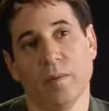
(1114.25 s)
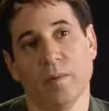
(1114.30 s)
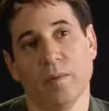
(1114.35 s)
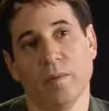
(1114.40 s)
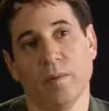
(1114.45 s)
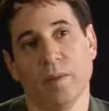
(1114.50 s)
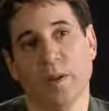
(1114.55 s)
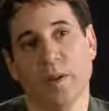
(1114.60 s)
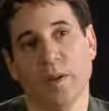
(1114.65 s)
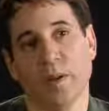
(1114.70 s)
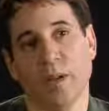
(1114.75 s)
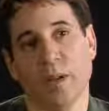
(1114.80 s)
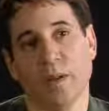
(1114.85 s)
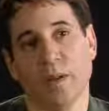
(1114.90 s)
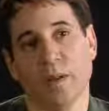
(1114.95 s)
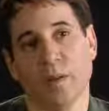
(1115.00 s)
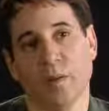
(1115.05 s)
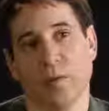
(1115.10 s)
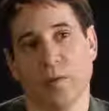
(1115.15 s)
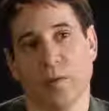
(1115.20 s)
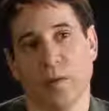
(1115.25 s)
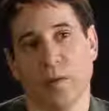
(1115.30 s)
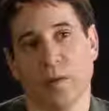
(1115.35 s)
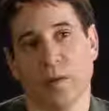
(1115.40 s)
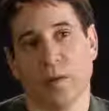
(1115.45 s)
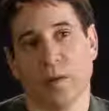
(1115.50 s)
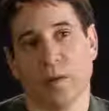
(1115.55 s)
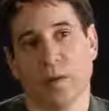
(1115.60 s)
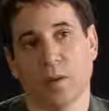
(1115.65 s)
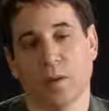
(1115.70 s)
different English
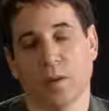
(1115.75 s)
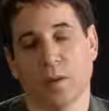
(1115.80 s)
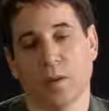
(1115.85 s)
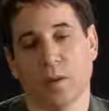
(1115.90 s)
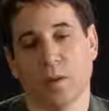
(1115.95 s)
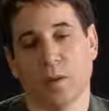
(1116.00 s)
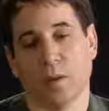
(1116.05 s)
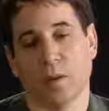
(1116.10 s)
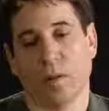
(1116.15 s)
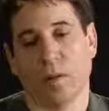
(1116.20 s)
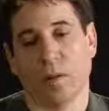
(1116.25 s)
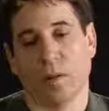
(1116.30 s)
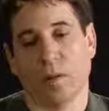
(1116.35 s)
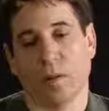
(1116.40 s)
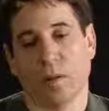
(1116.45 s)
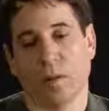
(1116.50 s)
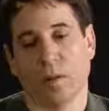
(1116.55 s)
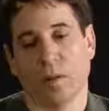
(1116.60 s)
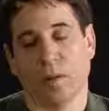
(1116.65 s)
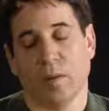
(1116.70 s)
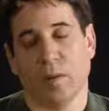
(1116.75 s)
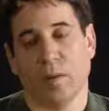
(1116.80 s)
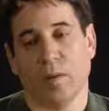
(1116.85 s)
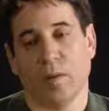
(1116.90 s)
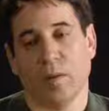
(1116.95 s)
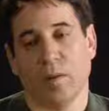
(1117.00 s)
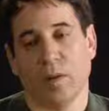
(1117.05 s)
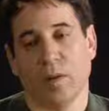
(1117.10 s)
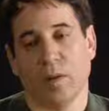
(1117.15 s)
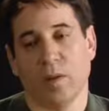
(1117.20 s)
folk
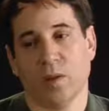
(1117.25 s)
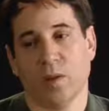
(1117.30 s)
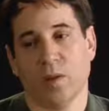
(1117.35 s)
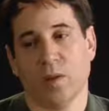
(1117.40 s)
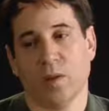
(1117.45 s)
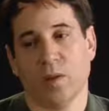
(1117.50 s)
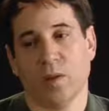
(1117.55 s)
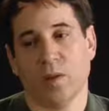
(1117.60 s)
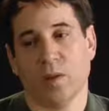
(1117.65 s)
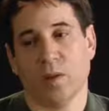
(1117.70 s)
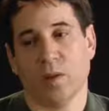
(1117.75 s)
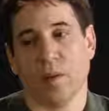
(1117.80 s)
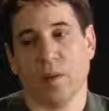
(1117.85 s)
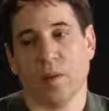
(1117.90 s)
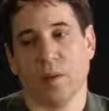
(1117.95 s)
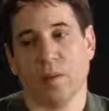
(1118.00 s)
musicians.